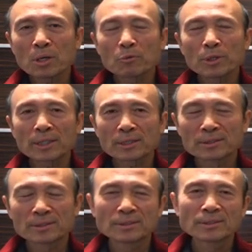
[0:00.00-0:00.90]
are willing.
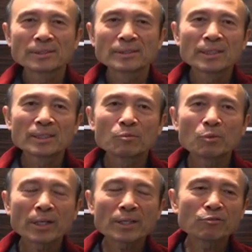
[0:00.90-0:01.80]

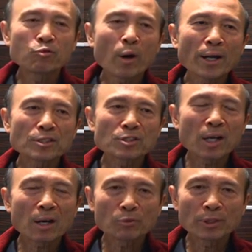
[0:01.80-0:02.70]
What if one is
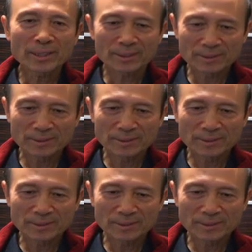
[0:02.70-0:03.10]
not willing?